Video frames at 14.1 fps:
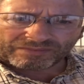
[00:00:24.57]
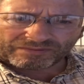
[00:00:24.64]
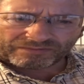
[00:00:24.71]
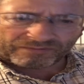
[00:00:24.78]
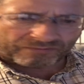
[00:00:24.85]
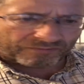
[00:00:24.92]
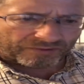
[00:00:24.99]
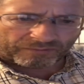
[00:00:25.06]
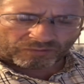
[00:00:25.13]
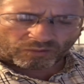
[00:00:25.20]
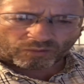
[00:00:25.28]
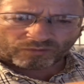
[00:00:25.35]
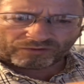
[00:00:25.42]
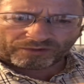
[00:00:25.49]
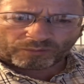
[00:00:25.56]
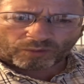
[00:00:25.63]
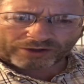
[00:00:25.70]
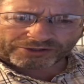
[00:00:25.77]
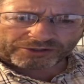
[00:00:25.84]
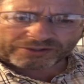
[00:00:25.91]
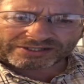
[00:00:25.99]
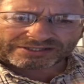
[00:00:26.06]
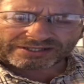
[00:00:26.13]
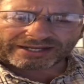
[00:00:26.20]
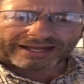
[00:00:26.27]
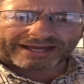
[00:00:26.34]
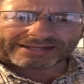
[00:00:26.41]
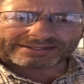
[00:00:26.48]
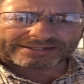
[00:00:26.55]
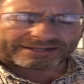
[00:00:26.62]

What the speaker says: from one unit to the next,